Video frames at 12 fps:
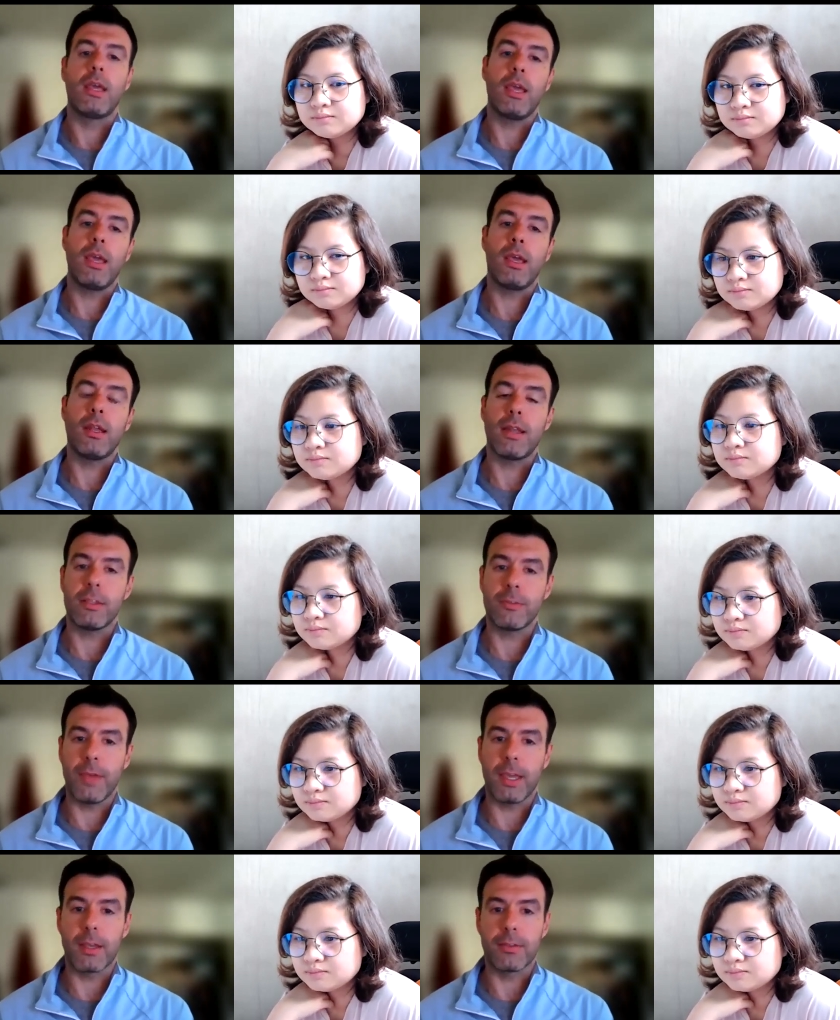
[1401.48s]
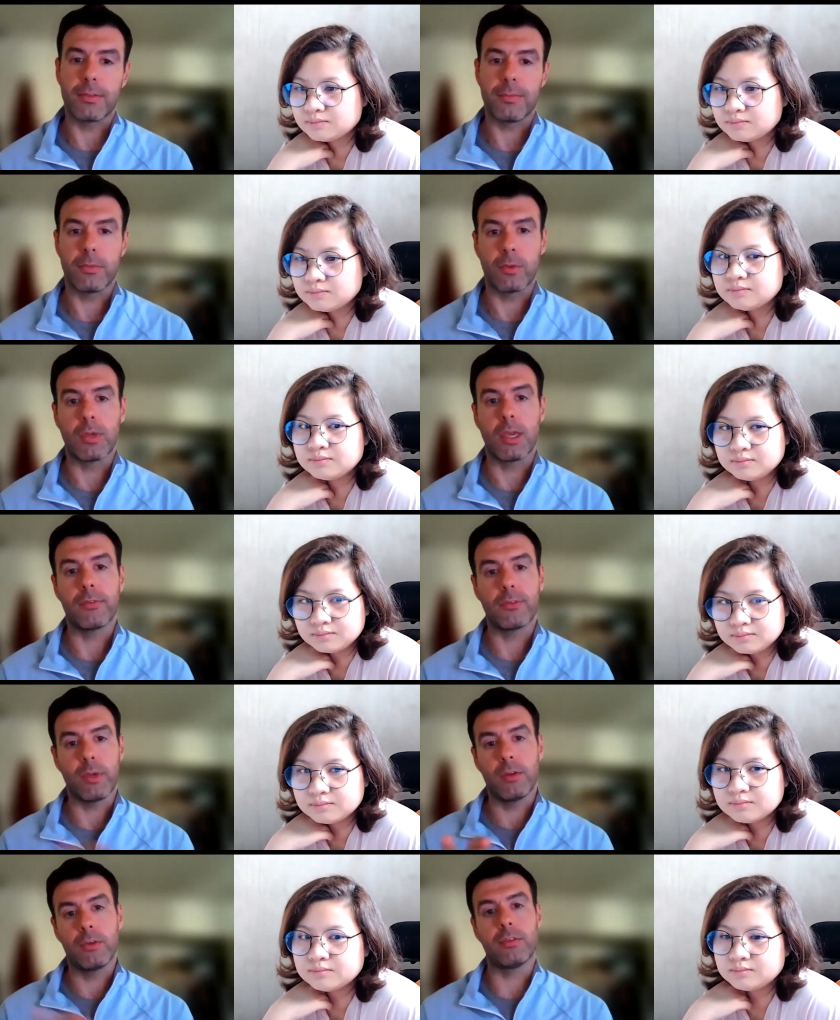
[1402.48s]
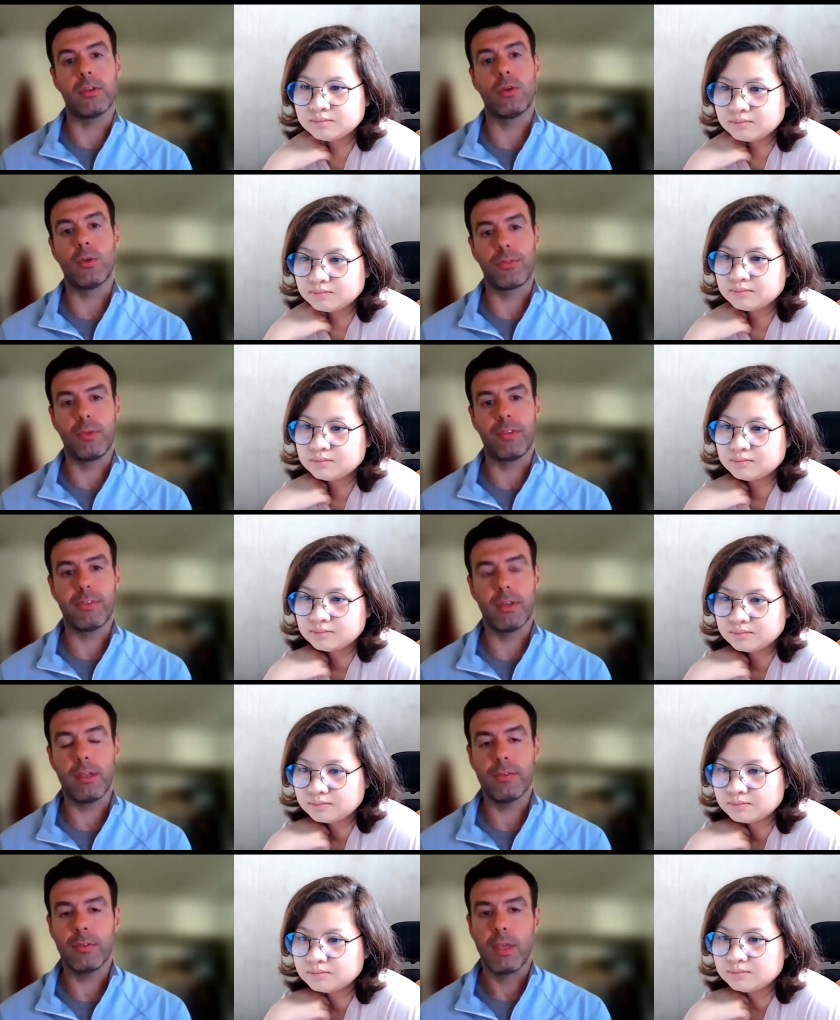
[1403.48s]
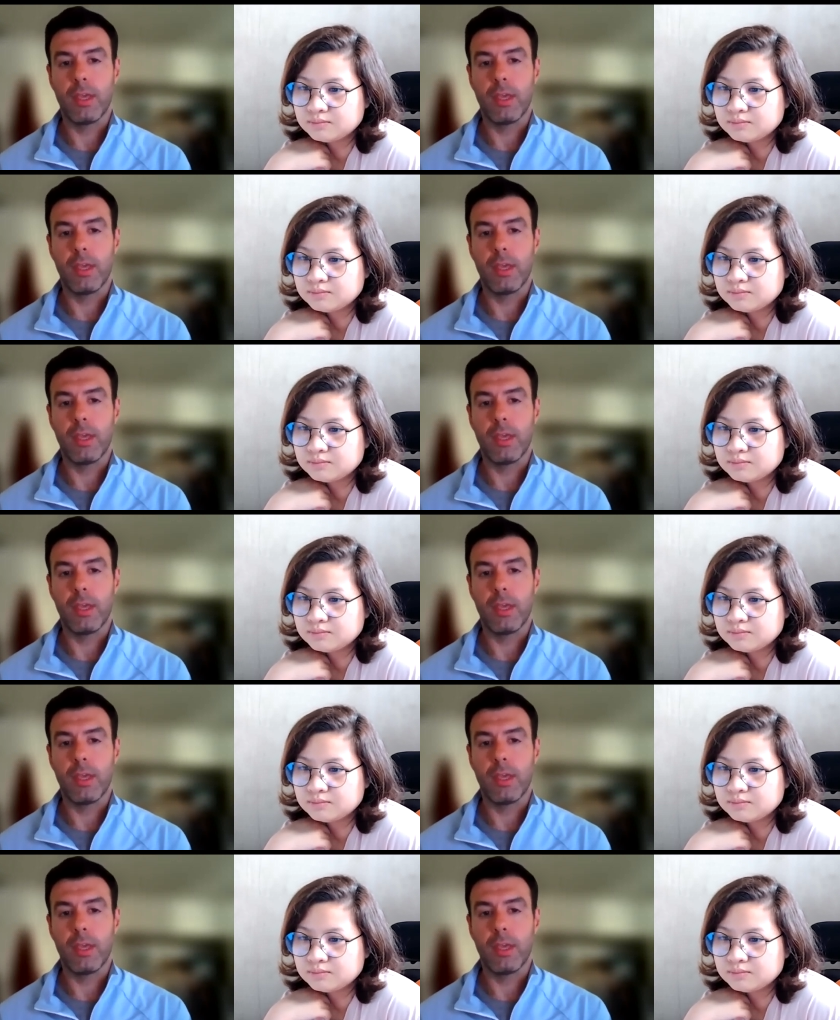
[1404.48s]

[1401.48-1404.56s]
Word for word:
Speaker 1: and Las Vegas. So we have trainers in all three cities.